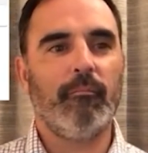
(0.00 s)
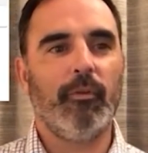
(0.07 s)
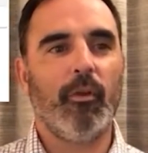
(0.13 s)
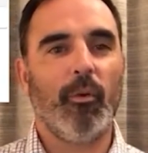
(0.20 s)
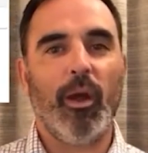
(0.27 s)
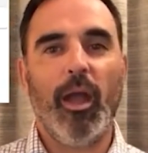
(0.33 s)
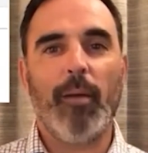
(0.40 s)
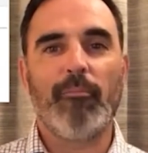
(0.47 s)

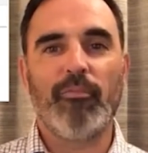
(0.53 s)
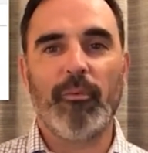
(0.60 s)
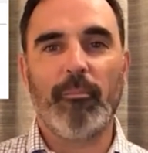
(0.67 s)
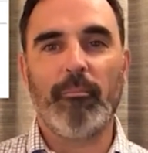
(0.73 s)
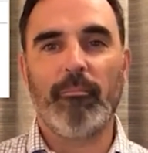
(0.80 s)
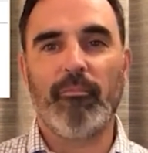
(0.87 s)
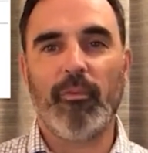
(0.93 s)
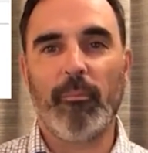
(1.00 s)
grab
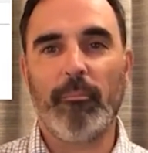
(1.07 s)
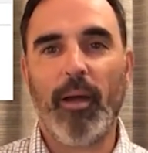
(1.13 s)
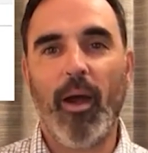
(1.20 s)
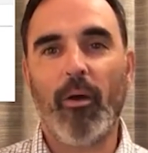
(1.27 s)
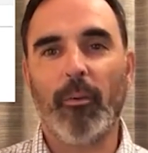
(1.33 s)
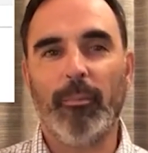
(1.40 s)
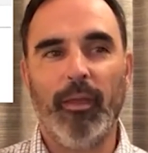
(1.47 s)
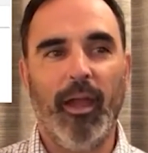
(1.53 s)
from
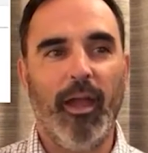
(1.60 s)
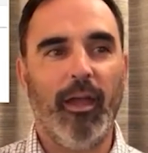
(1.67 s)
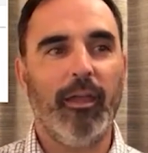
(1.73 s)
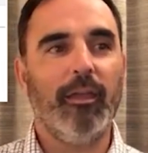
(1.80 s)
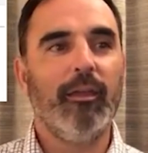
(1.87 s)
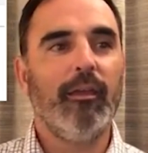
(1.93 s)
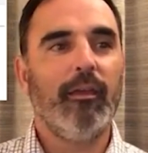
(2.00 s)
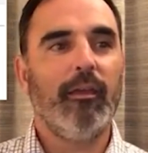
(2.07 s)
Power BI,
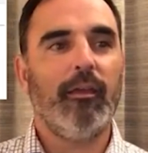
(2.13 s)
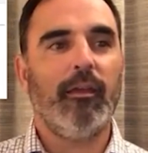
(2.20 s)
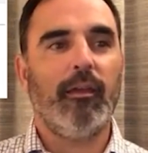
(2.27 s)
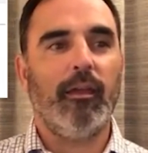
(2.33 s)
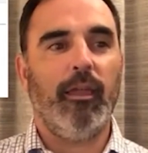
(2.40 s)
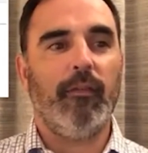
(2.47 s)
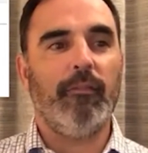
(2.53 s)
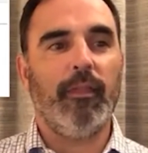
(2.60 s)

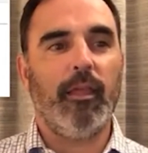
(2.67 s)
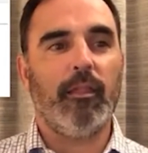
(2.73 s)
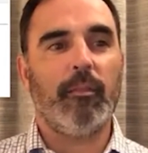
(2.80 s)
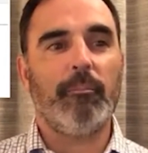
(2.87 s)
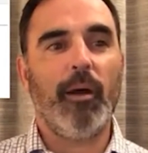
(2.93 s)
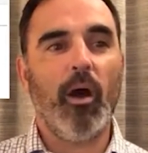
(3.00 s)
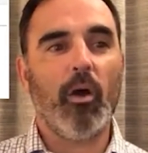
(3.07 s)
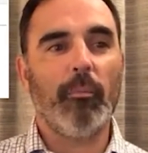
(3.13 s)
and that the
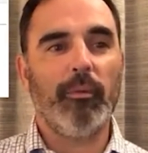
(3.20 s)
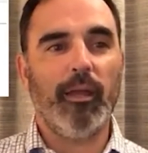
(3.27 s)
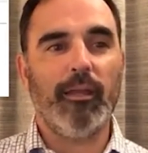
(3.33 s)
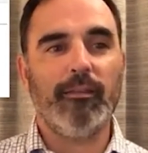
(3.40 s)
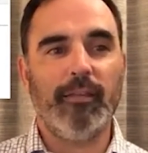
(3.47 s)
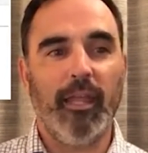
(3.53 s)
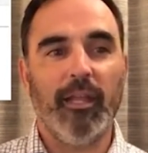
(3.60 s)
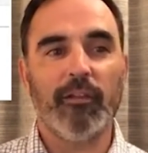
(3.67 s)
Power BI
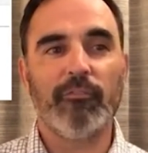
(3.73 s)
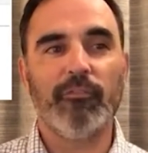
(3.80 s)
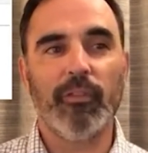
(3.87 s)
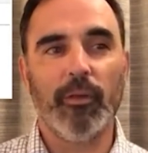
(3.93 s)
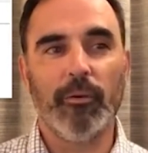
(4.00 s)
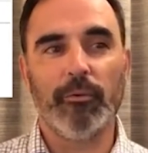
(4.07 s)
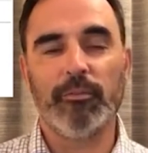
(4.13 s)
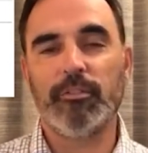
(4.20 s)
data
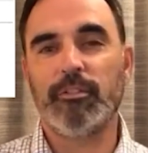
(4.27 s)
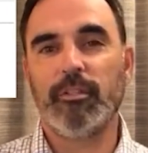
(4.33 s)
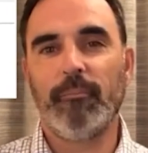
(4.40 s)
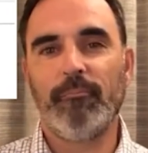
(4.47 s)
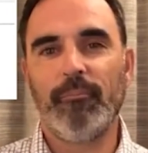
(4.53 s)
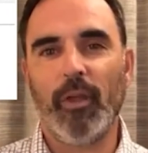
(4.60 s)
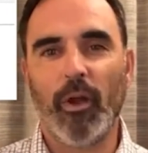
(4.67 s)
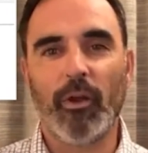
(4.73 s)
flows
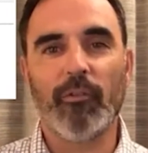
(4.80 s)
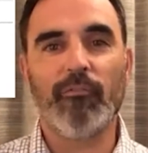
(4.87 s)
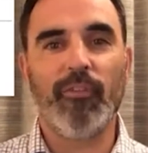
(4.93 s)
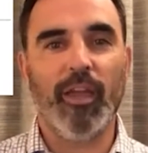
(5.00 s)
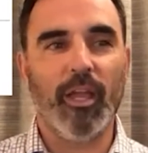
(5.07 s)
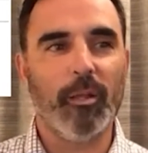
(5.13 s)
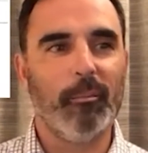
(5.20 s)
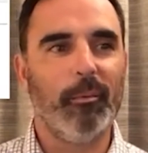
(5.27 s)
are
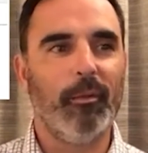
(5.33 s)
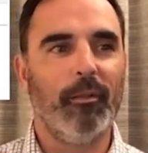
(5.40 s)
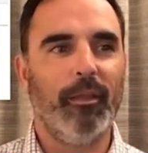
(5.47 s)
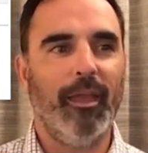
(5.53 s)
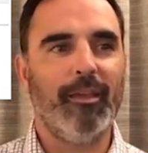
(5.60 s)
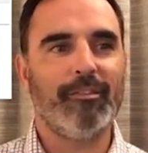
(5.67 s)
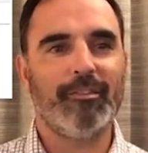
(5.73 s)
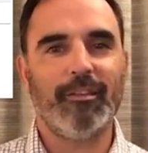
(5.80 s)
available
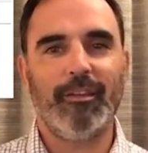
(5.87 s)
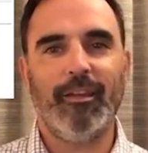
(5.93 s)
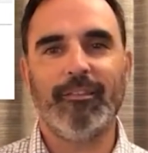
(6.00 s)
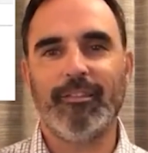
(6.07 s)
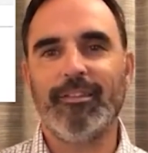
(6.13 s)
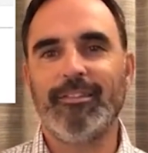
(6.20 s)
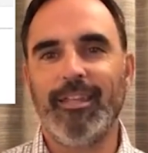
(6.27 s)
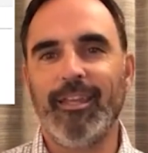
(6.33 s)
as
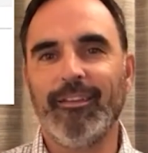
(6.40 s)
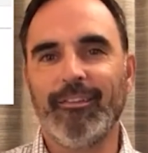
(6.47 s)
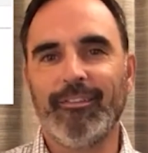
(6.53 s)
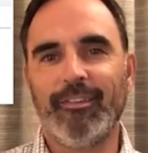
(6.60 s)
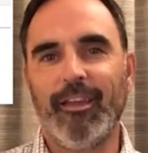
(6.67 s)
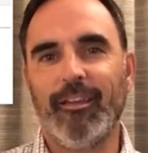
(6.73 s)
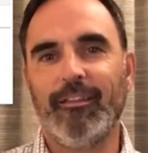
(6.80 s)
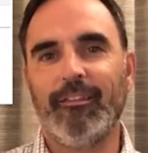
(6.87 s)
a data
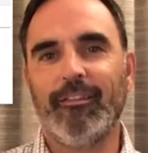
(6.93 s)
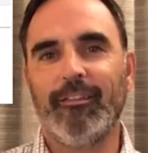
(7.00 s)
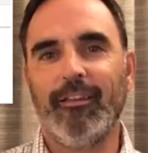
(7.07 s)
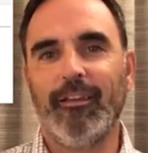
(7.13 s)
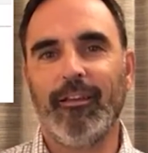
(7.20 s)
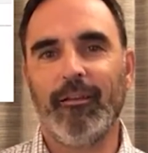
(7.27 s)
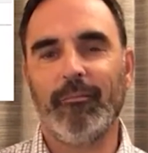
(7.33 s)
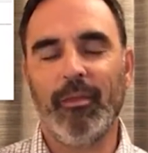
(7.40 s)
set
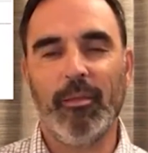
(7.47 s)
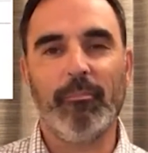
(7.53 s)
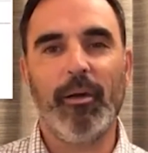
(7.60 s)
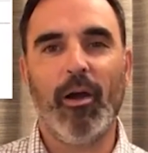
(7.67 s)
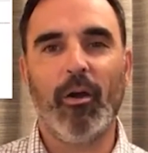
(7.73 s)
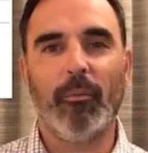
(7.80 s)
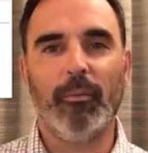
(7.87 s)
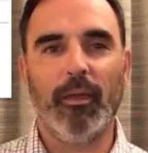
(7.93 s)
in
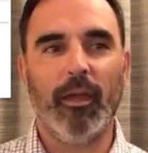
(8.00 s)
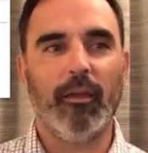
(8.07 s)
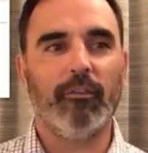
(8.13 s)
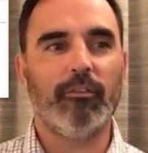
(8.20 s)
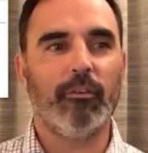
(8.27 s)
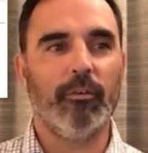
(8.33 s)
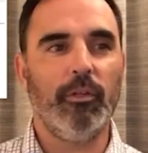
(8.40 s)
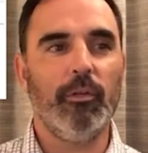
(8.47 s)
Power BI.
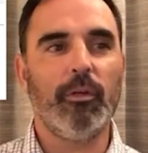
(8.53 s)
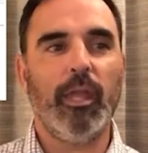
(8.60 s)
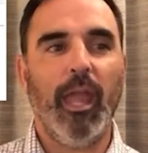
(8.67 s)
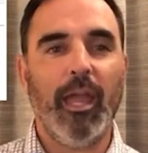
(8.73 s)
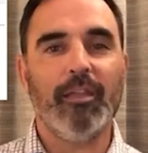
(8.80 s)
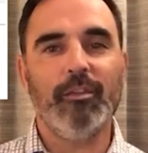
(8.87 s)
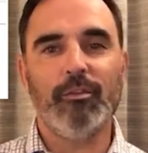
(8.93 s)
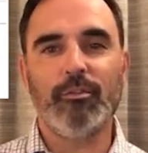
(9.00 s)
So you
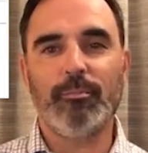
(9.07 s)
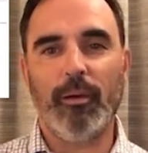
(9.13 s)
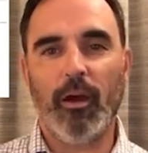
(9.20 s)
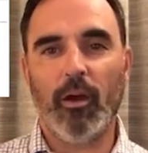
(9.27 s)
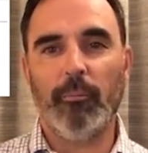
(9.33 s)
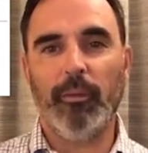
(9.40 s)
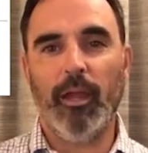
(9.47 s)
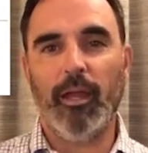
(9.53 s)
can use
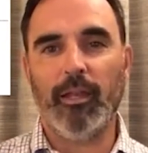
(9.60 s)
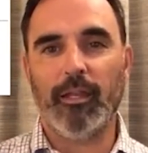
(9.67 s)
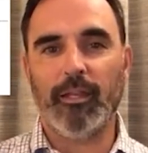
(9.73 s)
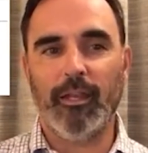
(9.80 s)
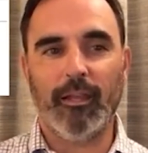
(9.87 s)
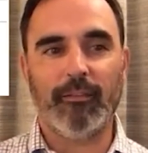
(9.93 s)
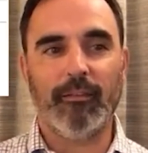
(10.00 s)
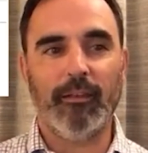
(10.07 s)
Power BI to
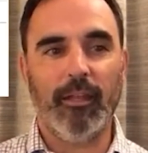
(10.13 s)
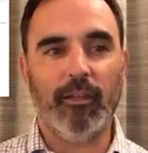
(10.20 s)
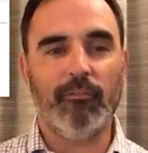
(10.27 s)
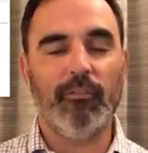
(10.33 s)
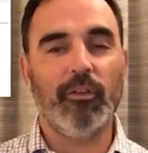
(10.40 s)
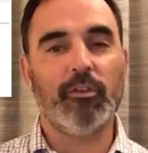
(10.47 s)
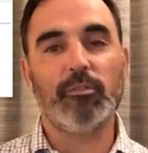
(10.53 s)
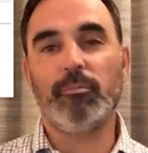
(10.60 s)
connect to data
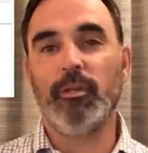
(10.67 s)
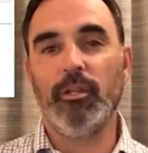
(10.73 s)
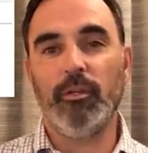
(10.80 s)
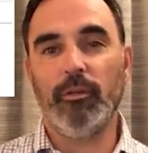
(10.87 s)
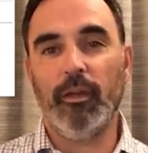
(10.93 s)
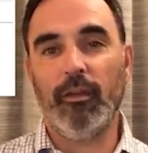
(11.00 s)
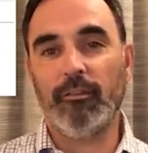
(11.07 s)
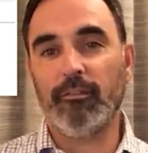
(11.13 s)
flows, but
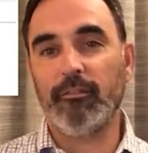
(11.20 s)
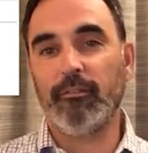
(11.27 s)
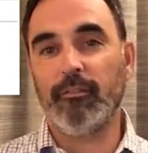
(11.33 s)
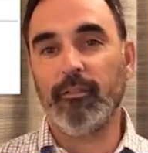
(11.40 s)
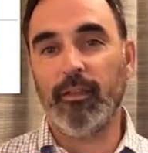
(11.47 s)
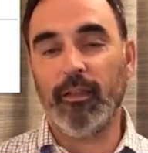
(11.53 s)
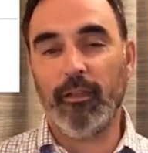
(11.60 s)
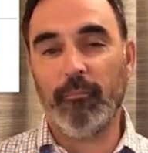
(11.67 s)
as
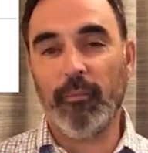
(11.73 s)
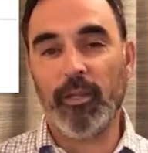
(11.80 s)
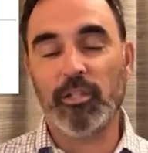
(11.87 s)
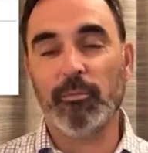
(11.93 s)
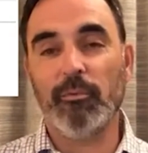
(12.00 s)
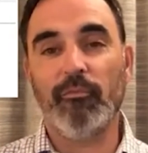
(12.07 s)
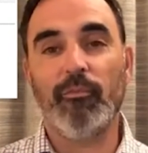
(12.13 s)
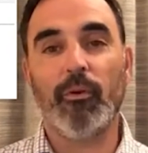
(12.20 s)
I
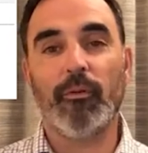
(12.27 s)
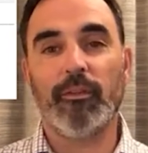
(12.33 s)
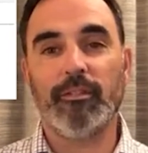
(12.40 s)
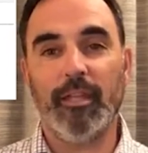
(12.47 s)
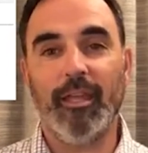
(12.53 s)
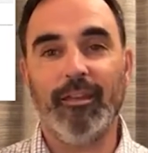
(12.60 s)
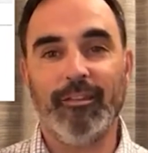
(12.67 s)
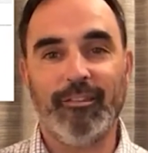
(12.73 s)
mentioned before, the
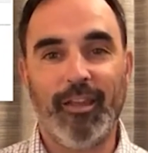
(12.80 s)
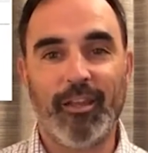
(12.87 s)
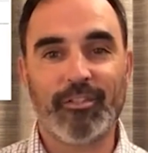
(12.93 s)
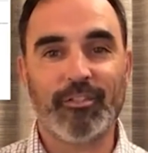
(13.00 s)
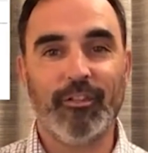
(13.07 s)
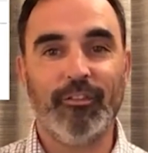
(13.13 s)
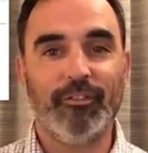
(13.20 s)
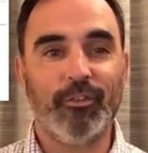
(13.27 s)
data is
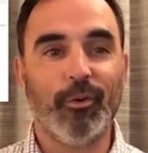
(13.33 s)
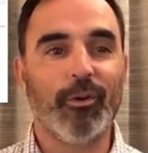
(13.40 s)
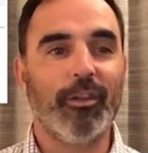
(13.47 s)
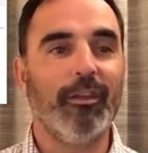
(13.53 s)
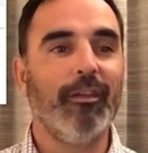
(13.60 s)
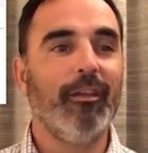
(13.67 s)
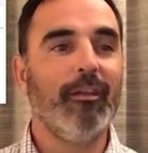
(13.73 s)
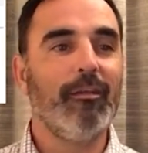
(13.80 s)
actually stored